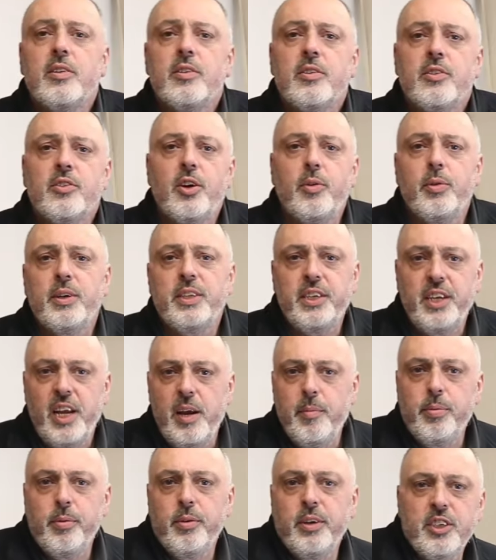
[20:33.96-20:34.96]
So with the
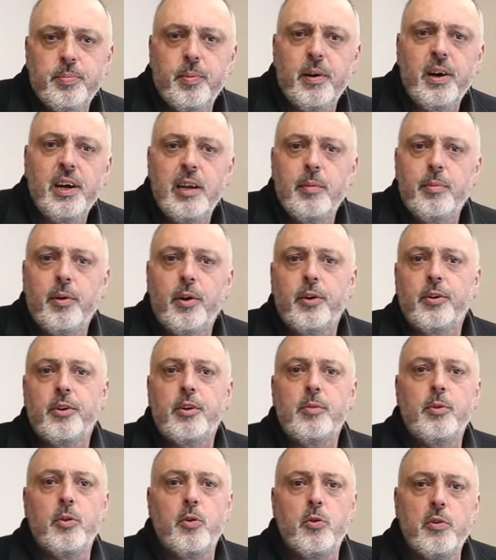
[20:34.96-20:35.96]
temporary spoil board
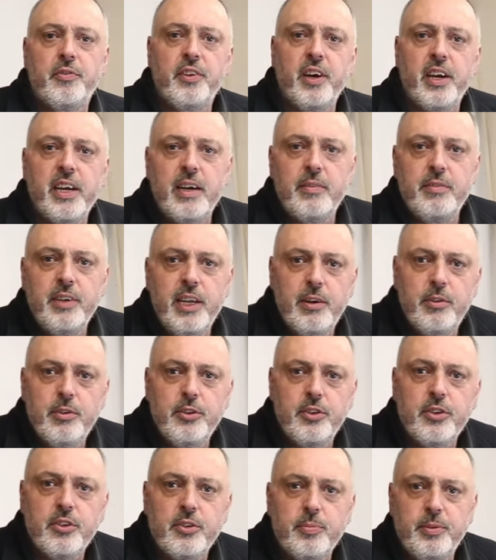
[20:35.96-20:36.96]
removed, I have now
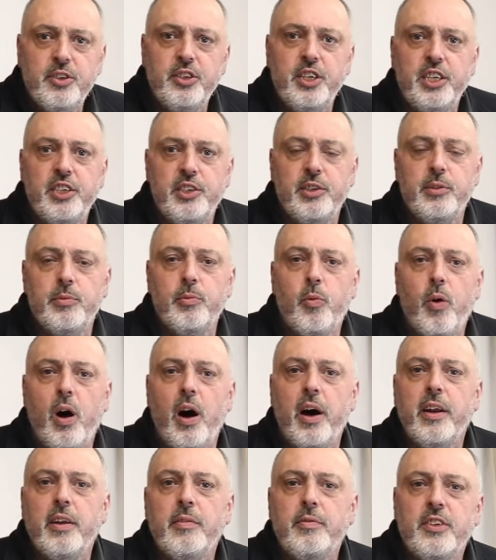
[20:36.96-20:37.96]
just positioned
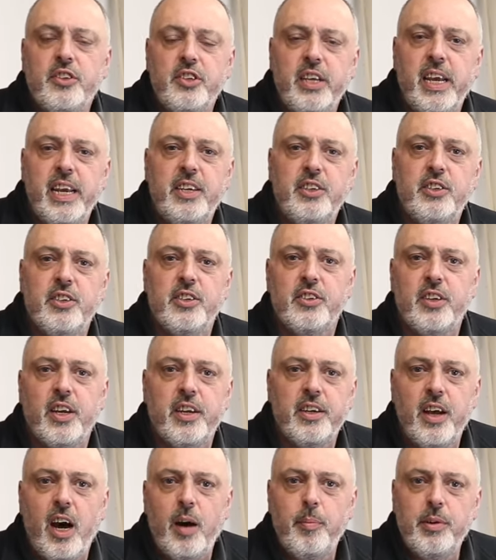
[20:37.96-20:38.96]
one of the sections
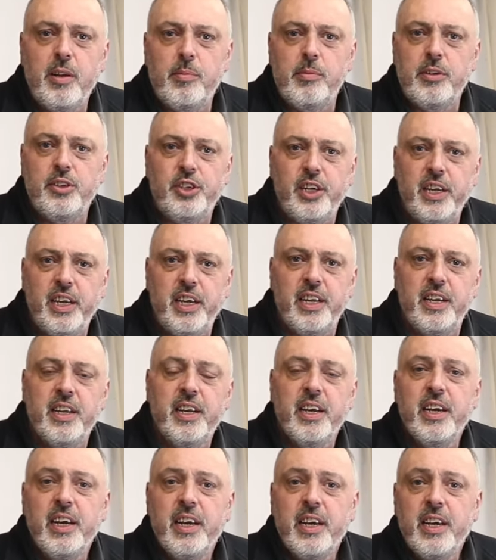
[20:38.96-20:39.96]
on top of the
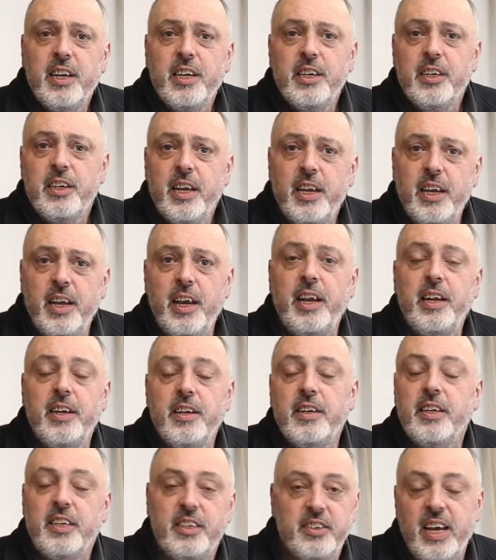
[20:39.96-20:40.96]
machine in
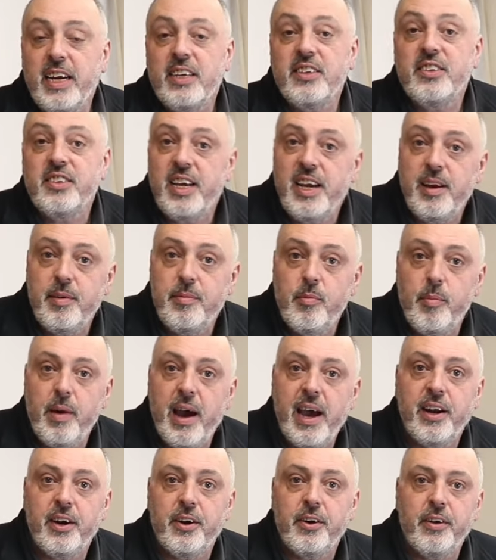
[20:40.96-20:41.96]
the exact same
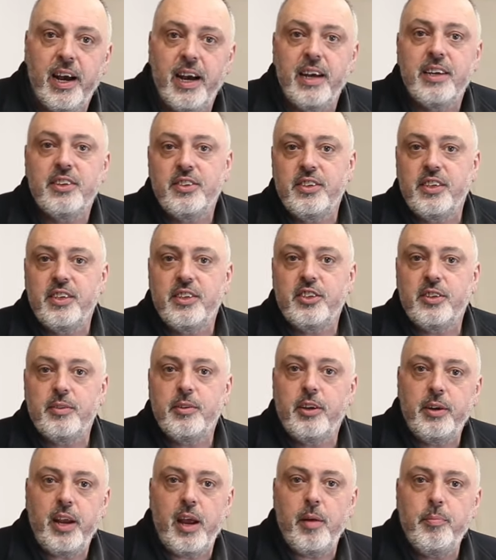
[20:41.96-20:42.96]
manner as the
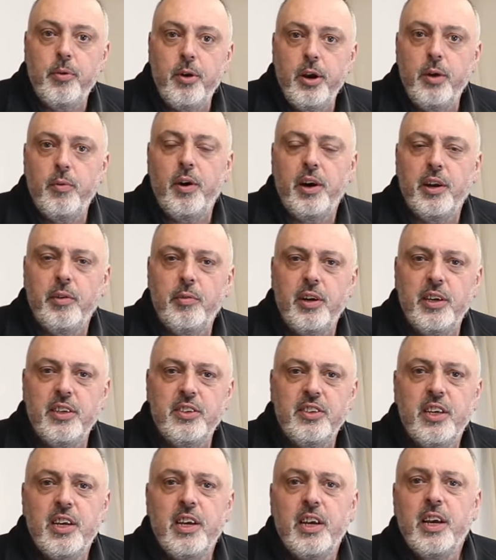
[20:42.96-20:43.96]
temporary one
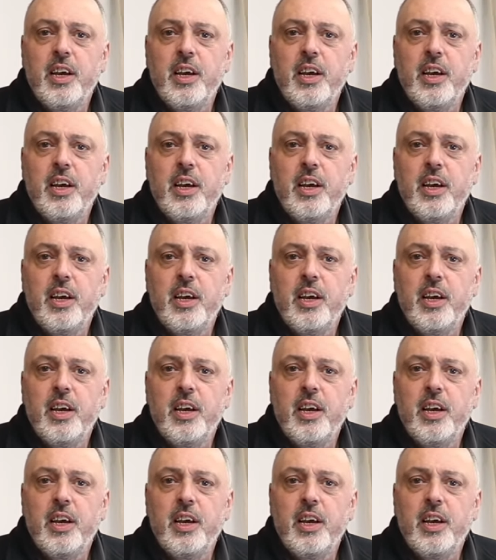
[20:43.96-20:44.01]
was.